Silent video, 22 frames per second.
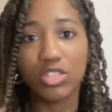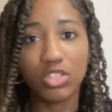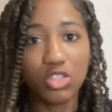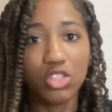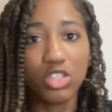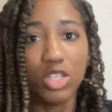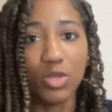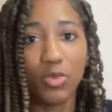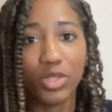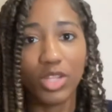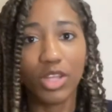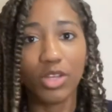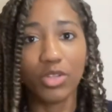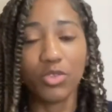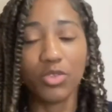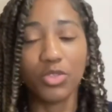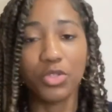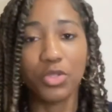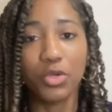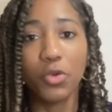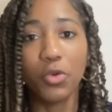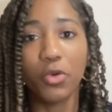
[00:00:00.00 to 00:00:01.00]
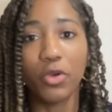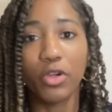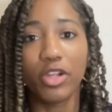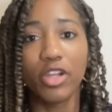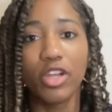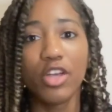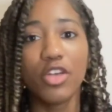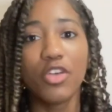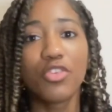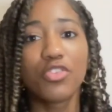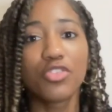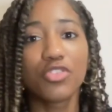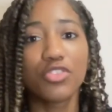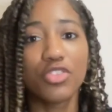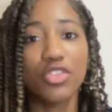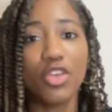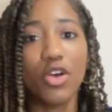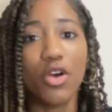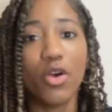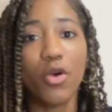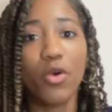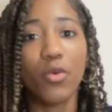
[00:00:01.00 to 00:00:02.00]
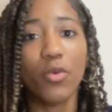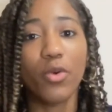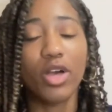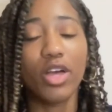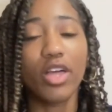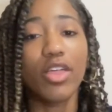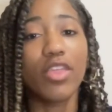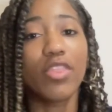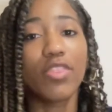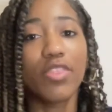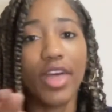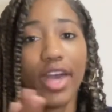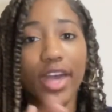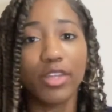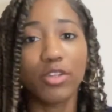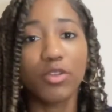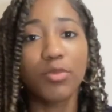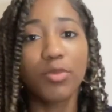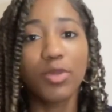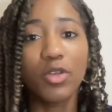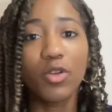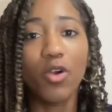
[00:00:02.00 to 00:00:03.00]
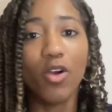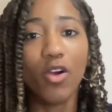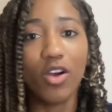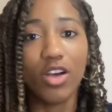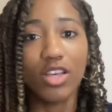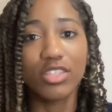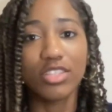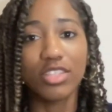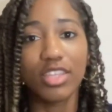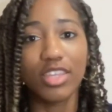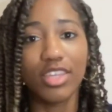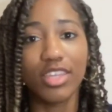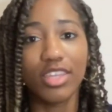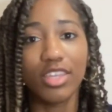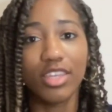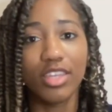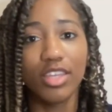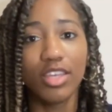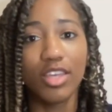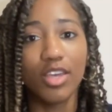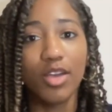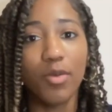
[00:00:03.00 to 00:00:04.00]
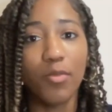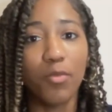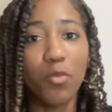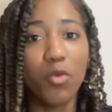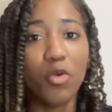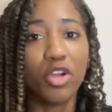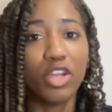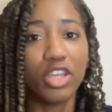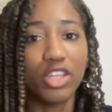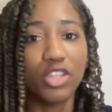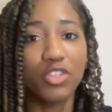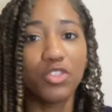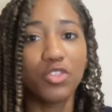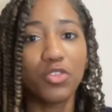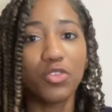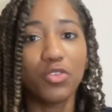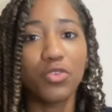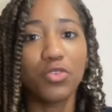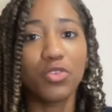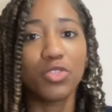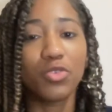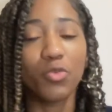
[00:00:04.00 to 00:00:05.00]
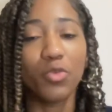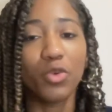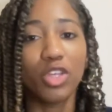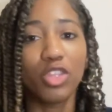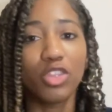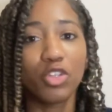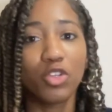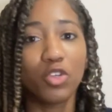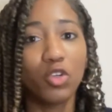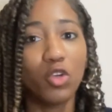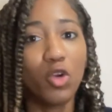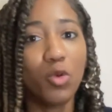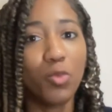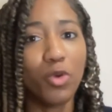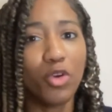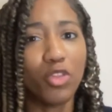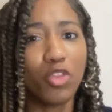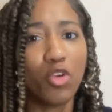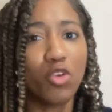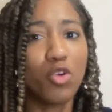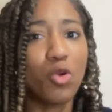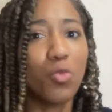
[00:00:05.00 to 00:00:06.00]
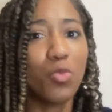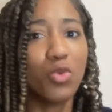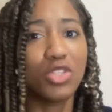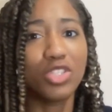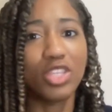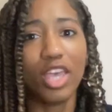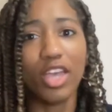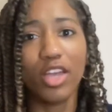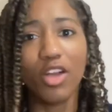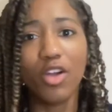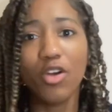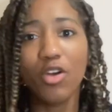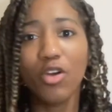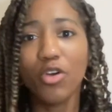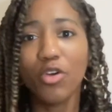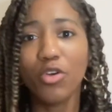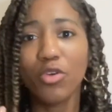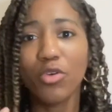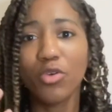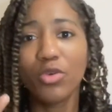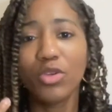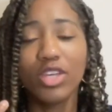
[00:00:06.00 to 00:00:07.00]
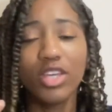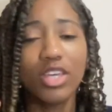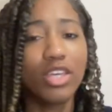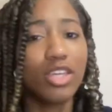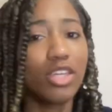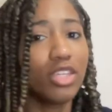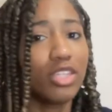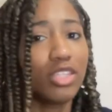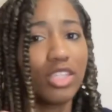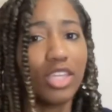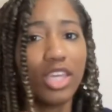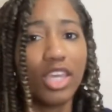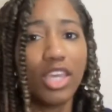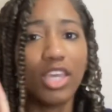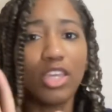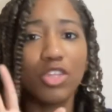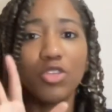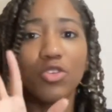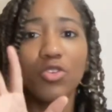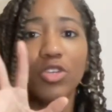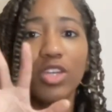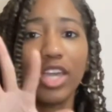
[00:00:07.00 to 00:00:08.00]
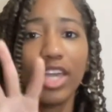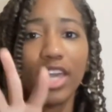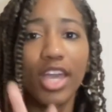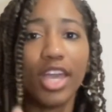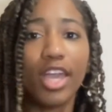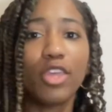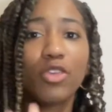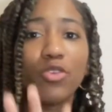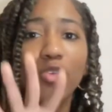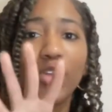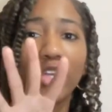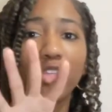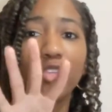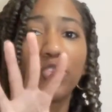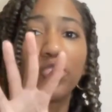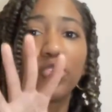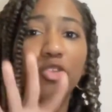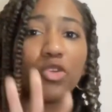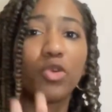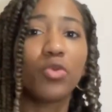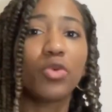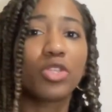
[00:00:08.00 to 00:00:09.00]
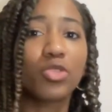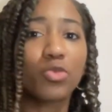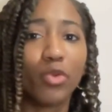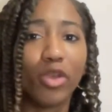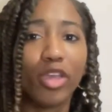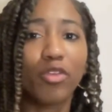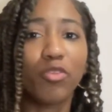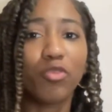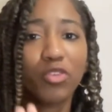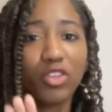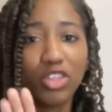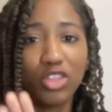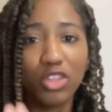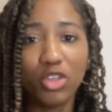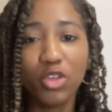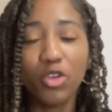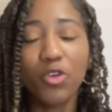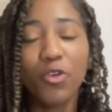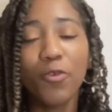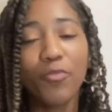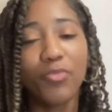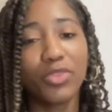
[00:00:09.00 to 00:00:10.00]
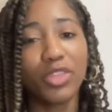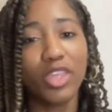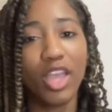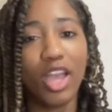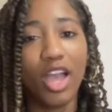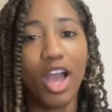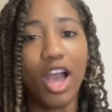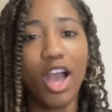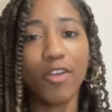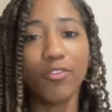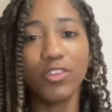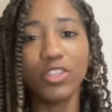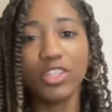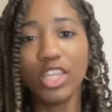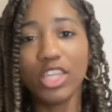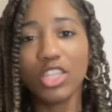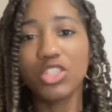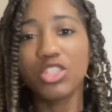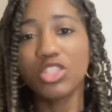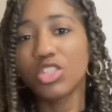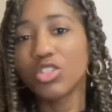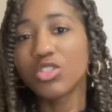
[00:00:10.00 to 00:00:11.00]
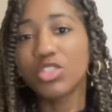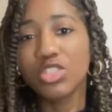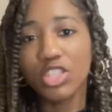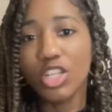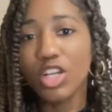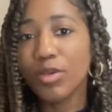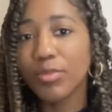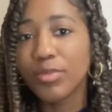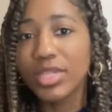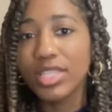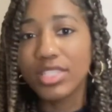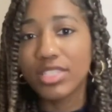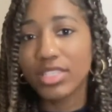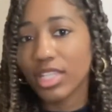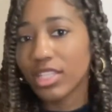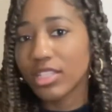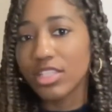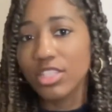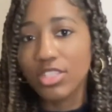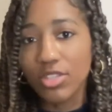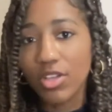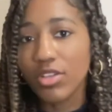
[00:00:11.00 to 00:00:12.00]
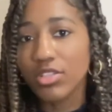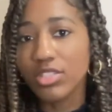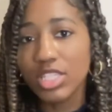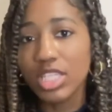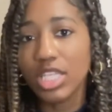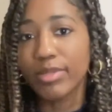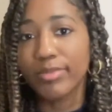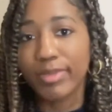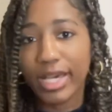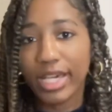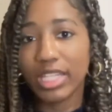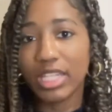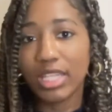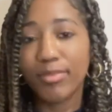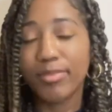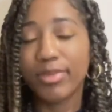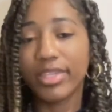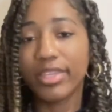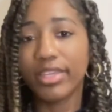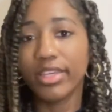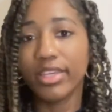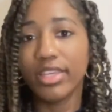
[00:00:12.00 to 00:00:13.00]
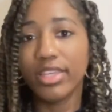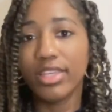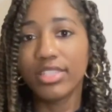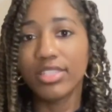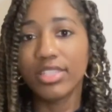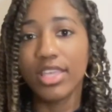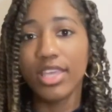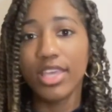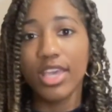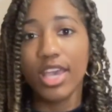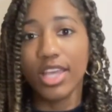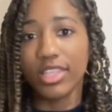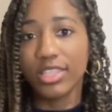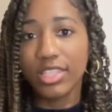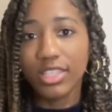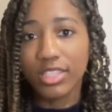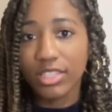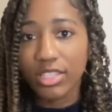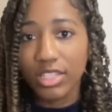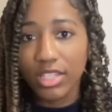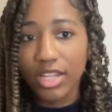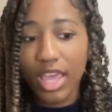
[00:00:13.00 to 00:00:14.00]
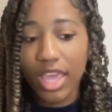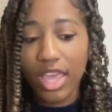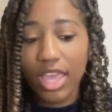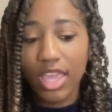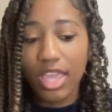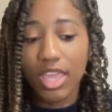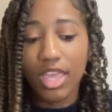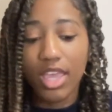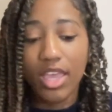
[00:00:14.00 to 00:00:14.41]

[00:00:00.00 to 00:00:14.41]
she went out on tour. So that'll be causing more issues with Coop. Although Coop was like, oh, yeah, you gotta do what's right for you. I feel like she'll still be slightly salty about it because at the end of the day,